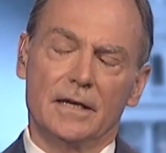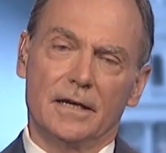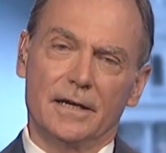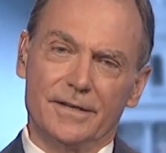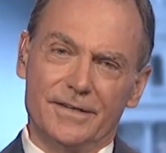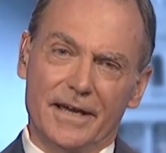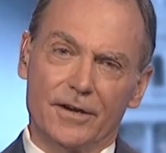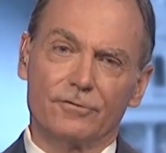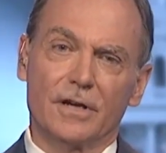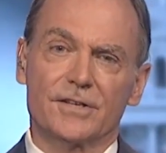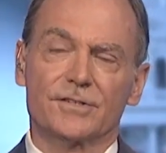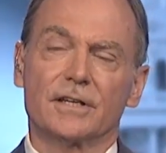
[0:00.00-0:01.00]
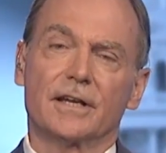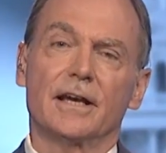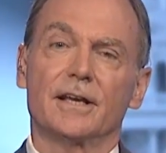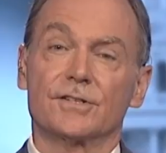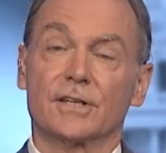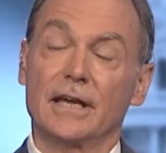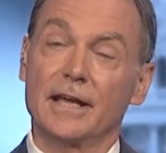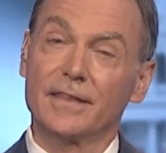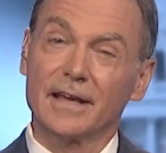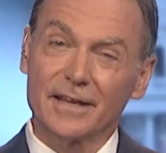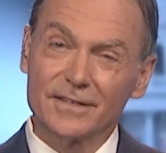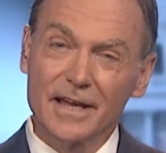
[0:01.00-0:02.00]
uh, Dan Rostenkowski, and
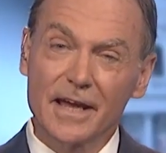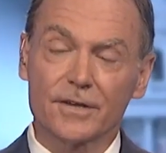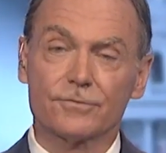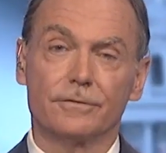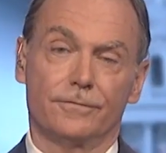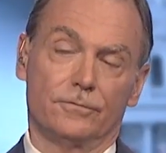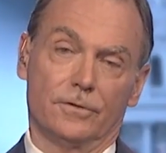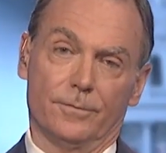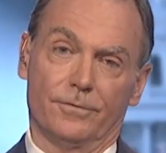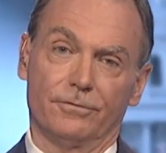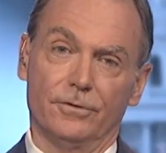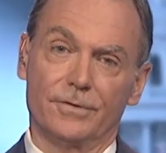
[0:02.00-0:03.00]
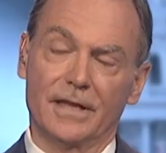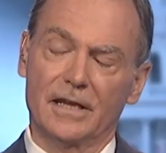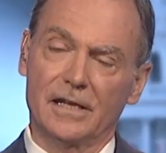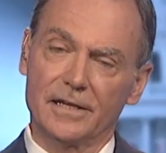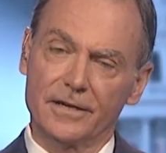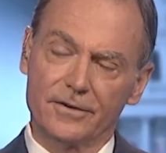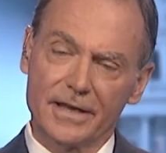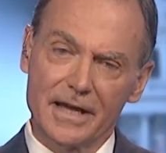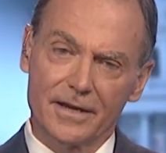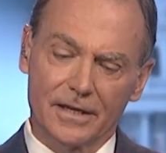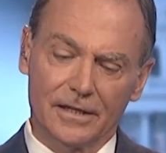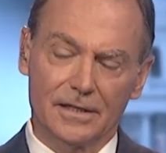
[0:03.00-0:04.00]
they got tax reform through. They cleared
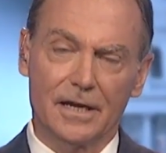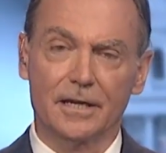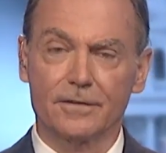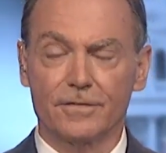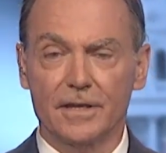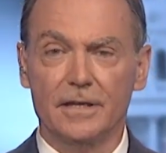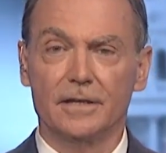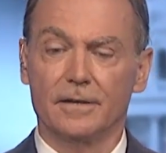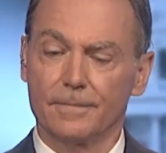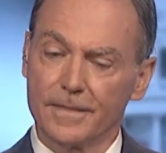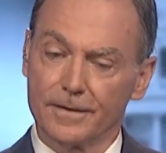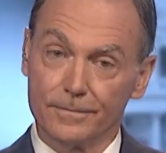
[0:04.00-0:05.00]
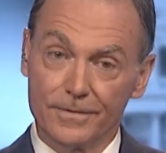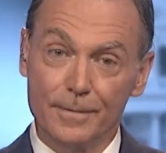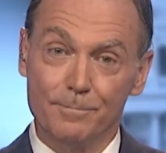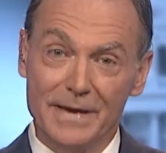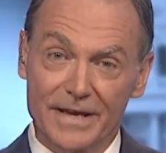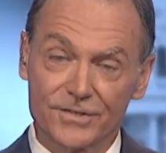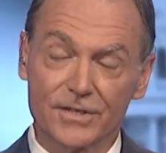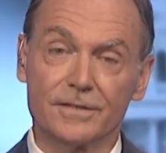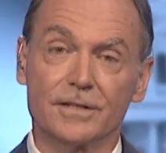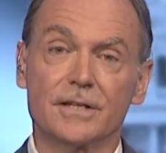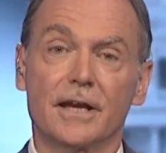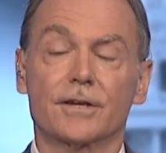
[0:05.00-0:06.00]
out a lot of the, uh, the, the mess in
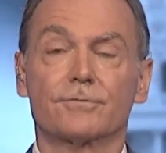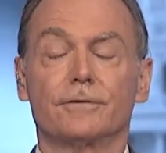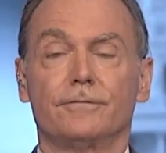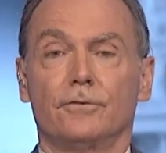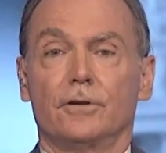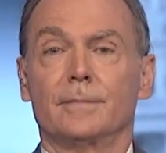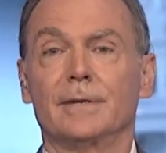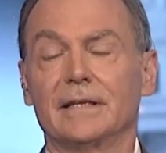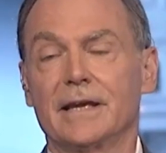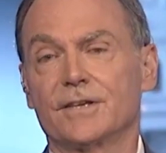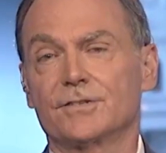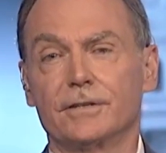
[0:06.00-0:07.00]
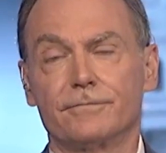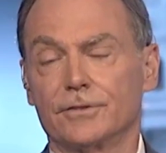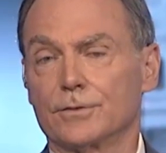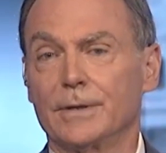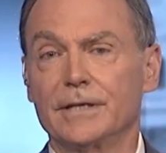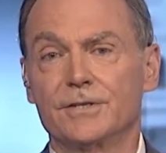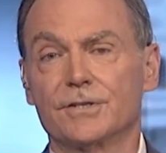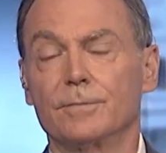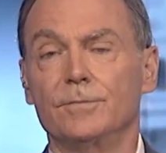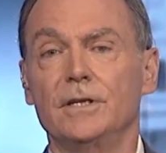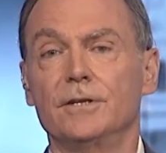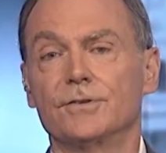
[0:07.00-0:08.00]
the tax reform. It lasted for 20
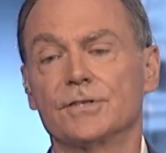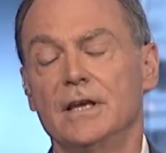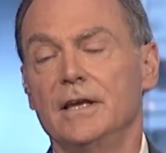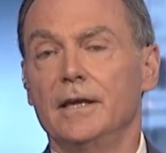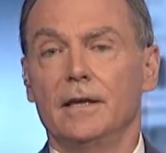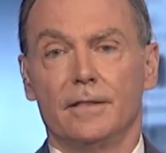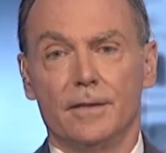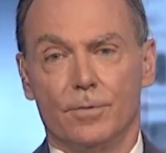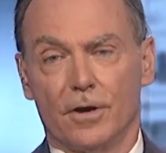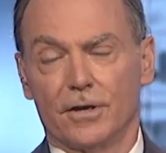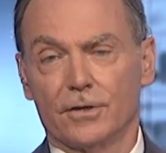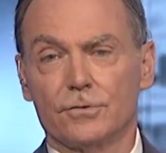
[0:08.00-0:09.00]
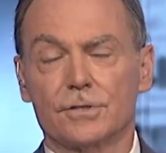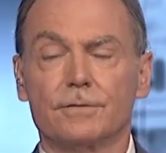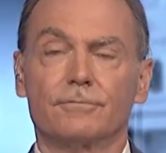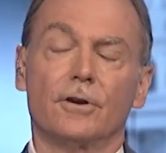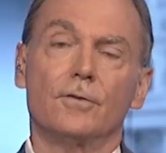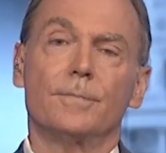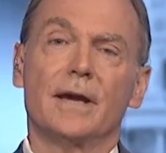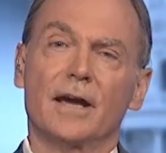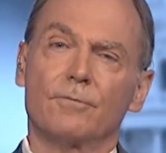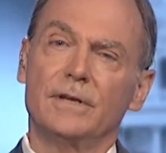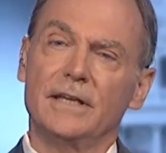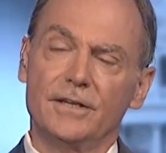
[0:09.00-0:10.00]
some years. The barnacles have grown
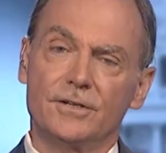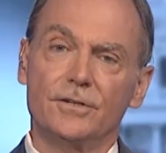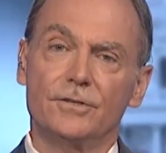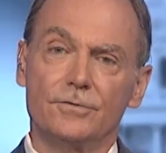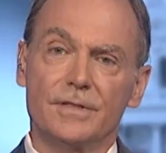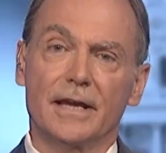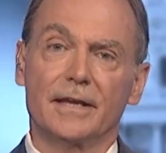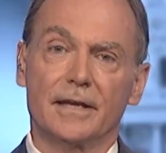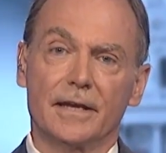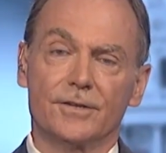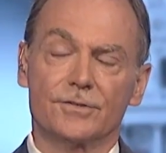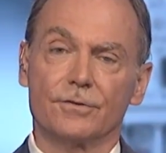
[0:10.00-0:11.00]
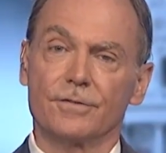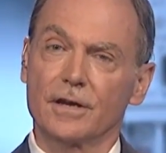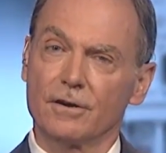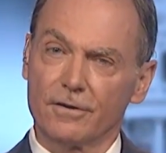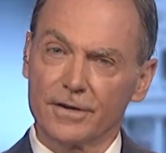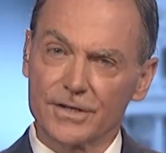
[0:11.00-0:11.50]
back. We need to do that again. So there are